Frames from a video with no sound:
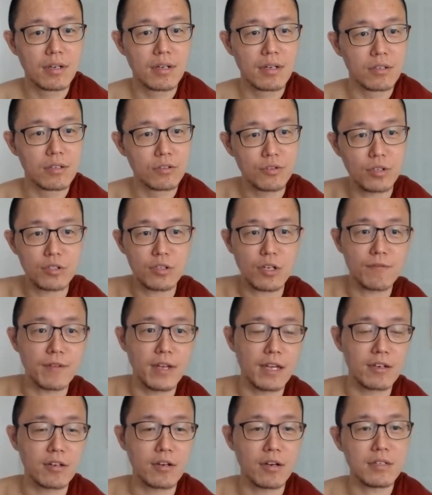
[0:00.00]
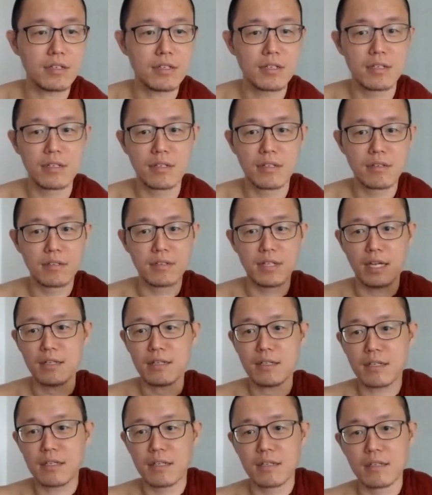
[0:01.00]
You switch off aircon,
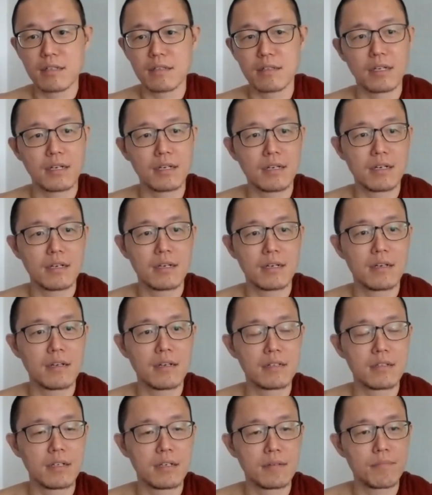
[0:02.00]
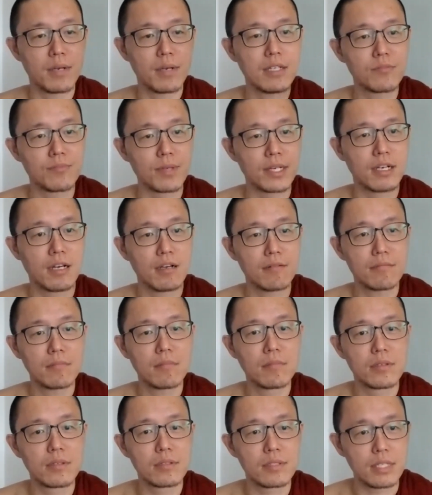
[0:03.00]
then the place become
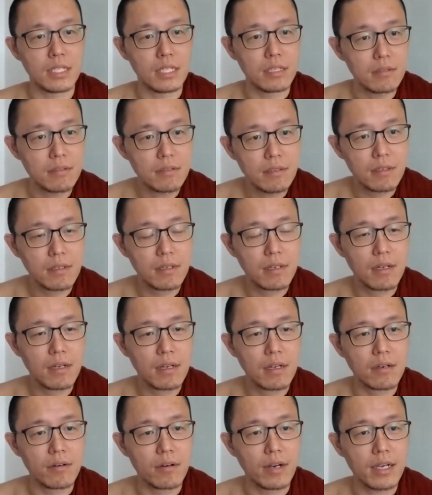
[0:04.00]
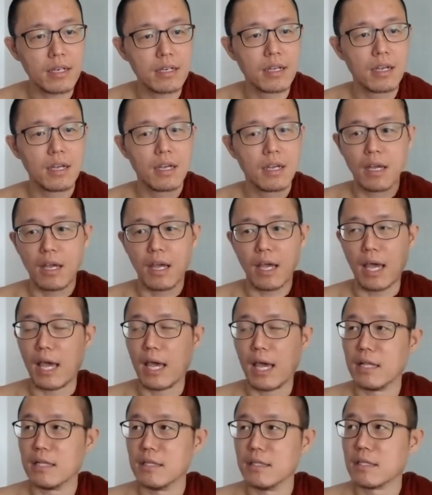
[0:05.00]
still, right?
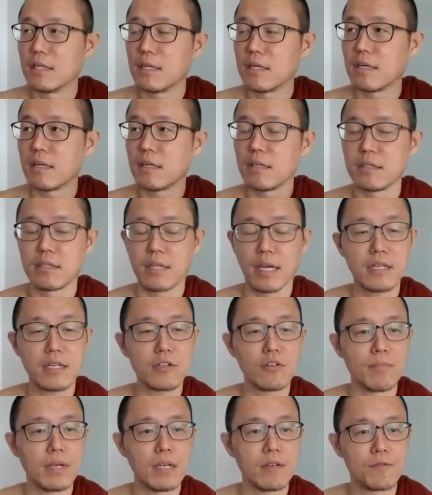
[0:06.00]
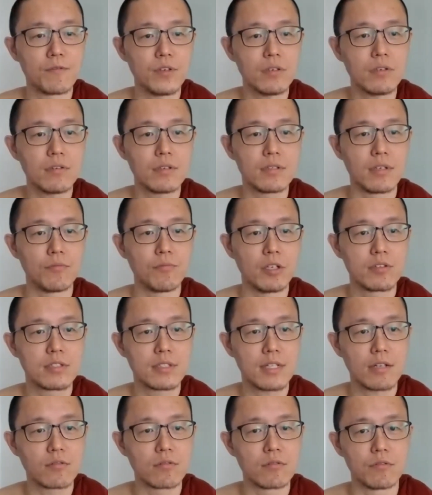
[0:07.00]
And then you may
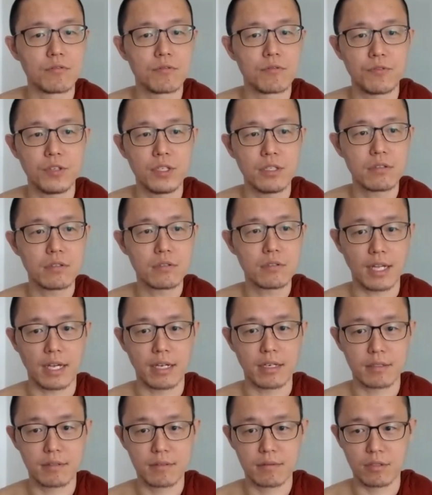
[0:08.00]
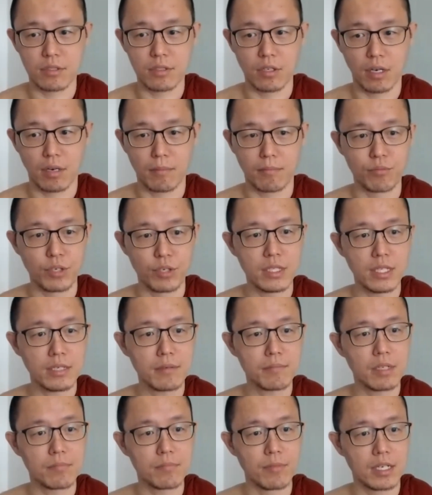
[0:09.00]
start to feel like your
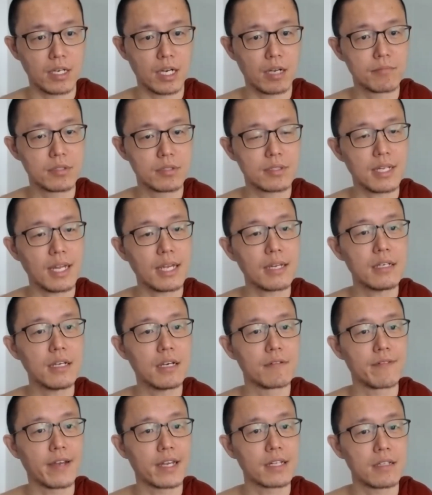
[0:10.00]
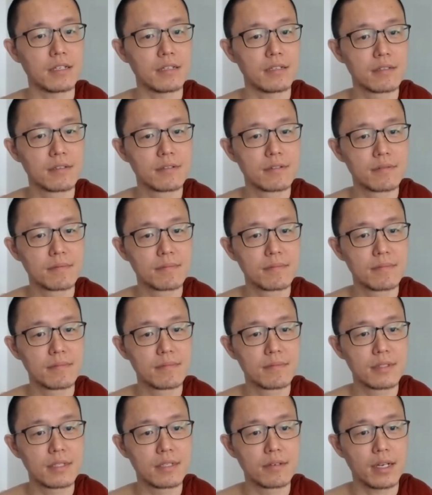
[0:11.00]
breathing becomes slightly affected,
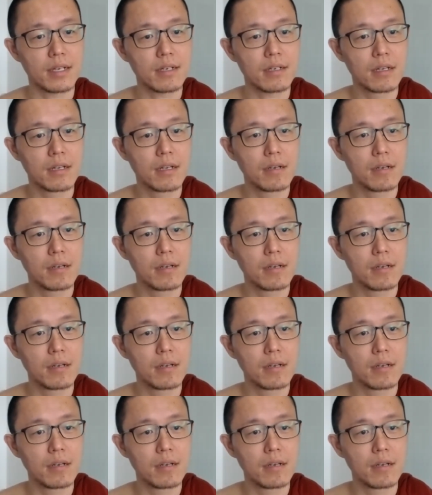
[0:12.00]
right?